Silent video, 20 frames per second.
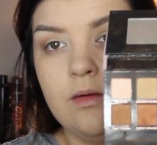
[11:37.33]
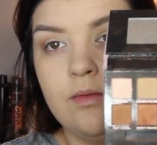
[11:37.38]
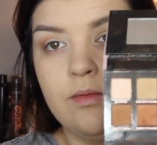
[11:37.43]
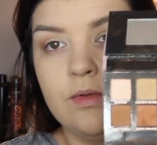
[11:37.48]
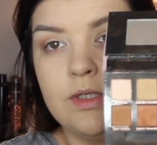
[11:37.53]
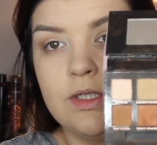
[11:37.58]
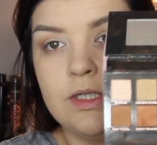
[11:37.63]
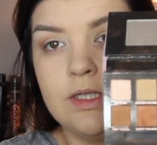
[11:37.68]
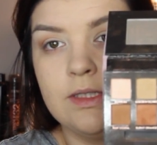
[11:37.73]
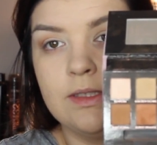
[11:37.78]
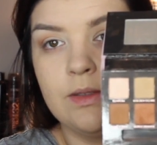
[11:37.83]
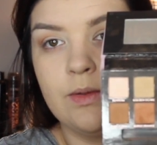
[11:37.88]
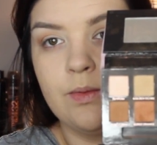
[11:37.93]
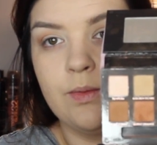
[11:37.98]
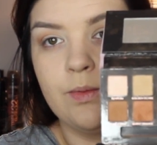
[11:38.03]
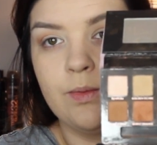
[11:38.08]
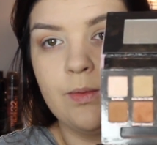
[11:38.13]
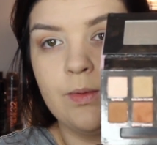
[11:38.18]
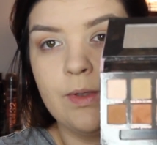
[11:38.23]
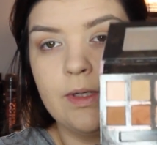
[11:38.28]
which is
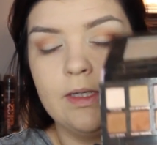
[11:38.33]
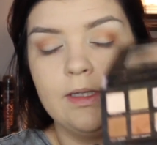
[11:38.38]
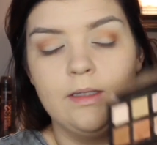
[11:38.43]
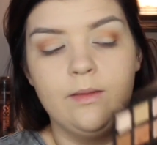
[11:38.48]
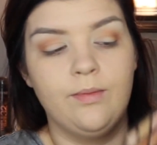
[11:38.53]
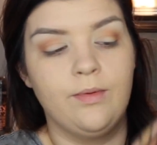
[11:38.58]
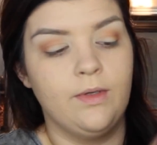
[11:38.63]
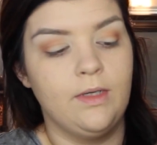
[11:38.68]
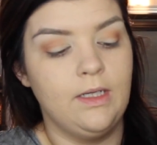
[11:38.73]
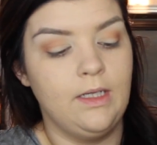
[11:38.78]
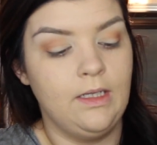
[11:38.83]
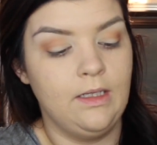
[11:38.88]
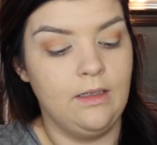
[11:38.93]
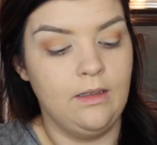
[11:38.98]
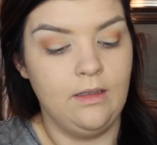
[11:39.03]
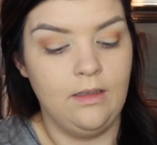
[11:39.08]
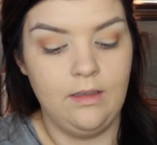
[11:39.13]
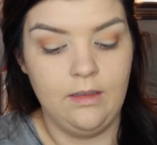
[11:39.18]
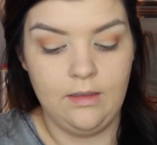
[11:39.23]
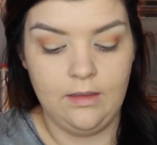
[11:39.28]
really pretty.
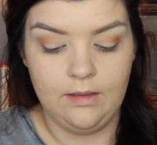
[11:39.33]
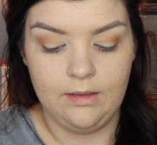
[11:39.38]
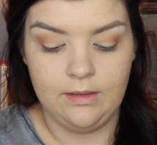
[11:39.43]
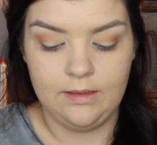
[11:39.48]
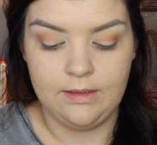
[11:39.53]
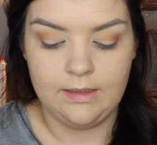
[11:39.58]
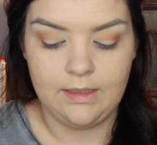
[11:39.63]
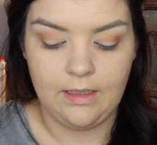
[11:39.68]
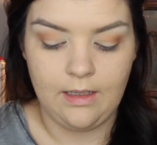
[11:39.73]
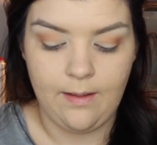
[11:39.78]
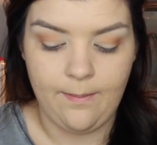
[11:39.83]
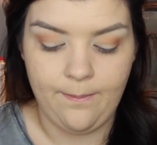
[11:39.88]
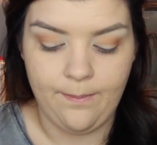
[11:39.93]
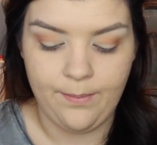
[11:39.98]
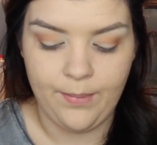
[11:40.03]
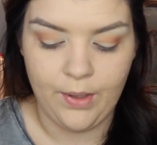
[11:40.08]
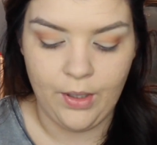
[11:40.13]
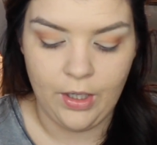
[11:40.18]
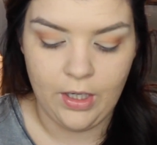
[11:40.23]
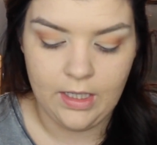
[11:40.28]
It's like a
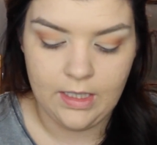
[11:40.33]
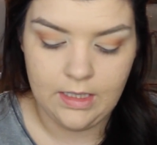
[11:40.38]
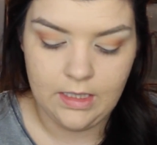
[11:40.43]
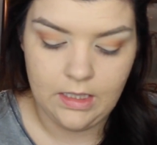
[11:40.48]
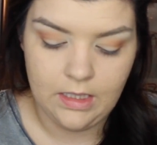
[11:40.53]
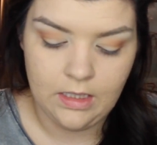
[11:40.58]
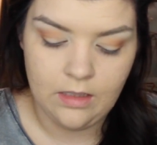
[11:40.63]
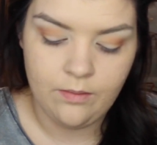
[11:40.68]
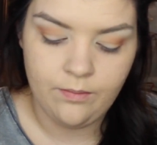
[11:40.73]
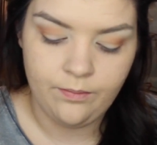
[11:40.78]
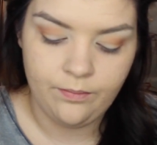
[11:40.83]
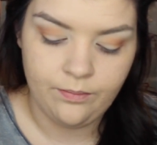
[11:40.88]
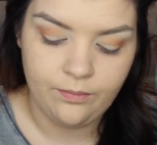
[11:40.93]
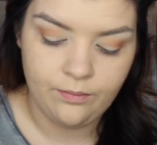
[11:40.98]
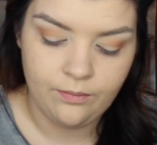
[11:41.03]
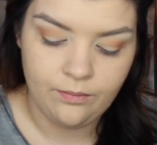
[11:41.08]
burgundy.